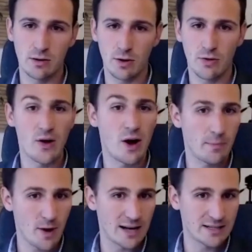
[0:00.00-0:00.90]
thought
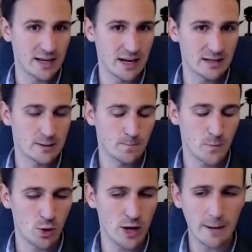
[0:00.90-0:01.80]
process.
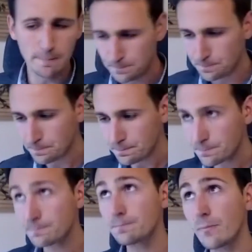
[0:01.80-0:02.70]
Okay?
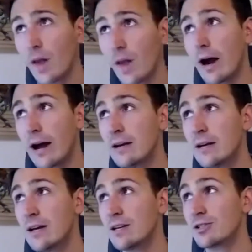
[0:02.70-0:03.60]
All right.
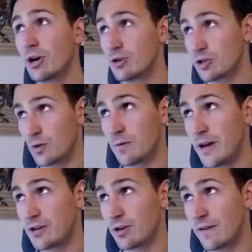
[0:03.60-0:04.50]
So just want to
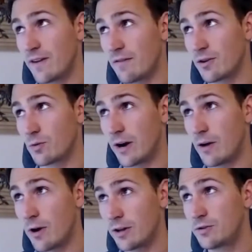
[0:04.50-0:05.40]
make sure I've covered what I
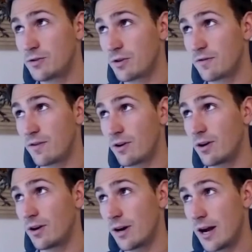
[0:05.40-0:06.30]
wanted to so
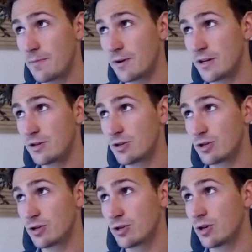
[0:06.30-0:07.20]
far. Hyper
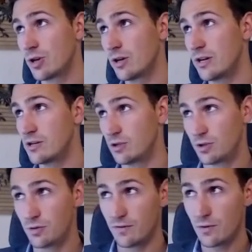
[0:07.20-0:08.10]
niche, niches
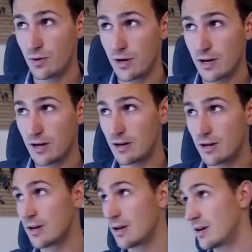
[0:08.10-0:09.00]
to avoid,
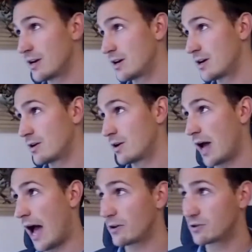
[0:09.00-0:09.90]

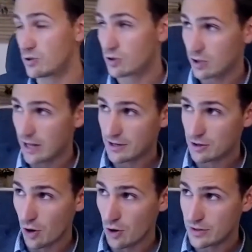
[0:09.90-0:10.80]
how to select
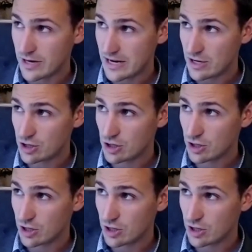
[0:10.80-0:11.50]
your own niche,